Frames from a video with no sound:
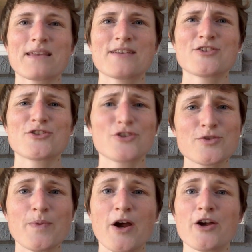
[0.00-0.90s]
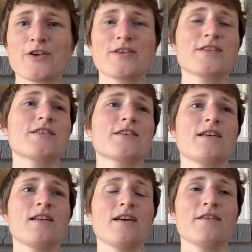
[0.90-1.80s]
Search bars,
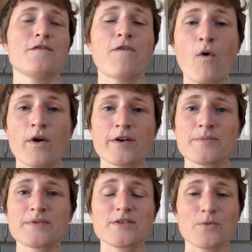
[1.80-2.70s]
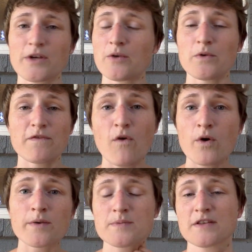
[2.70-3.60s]
forms, working with
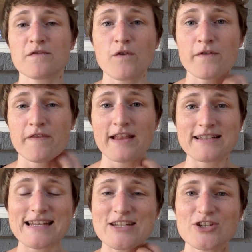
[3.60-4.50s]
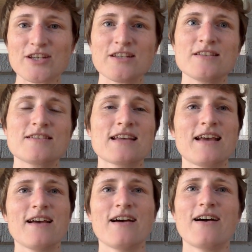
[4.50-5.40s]
forms and form validations,
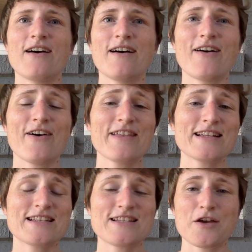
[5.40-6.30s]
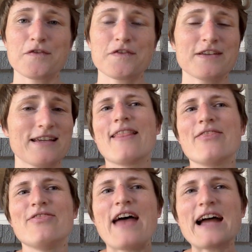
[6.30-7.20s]
all that stuff.
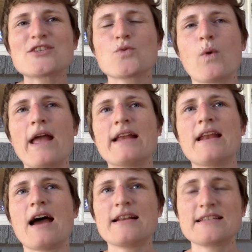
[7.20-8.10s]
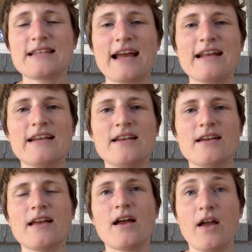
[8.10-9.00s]
That's when I decided,
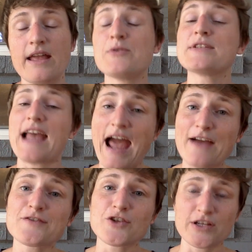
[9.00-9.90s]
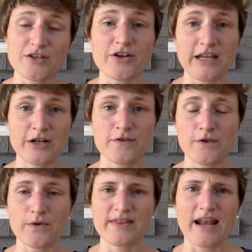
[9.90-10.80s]
it was after I started
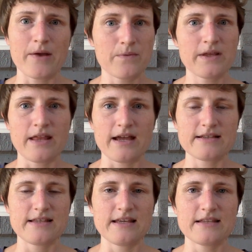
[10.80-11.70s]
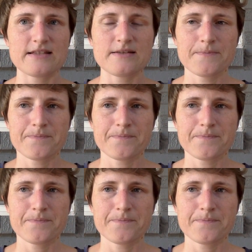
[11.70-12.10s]
interviewing that I realized this,